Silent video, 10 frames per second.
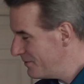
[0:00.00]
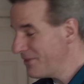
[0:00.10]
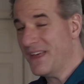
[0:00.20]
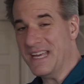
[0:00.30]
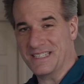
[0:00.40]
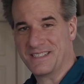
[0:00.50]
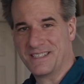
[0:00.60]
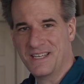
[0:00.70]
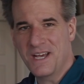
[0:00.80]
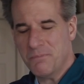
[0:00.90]
Well, thanks.
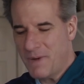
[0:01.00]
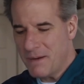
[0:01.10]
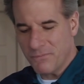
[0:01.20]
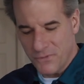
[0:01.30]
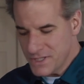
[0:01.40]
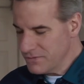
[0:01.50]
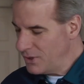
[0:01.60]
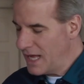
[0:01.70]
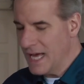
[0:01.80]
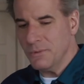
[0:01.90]
Bob, first of
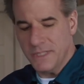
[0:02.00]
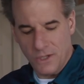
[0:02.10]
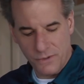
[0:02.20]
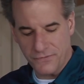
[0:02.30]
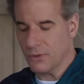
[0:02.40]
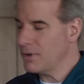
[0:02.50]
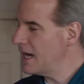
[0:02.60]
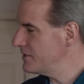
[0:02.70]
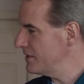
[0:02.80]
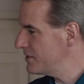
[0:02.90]
all, how do we know if a
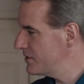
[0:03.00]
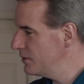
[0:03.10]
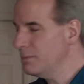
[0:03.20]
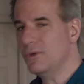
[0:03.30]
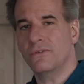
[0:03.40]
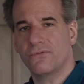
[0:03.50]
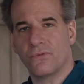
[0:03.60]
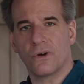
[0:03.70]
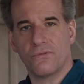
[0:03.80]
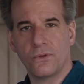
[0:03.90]
garage is suitable
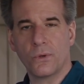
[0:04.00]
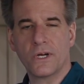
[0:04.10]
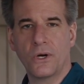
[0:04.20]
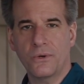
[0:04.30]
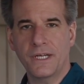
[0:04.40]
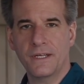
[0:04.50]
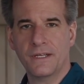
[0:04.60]
for a floor coating?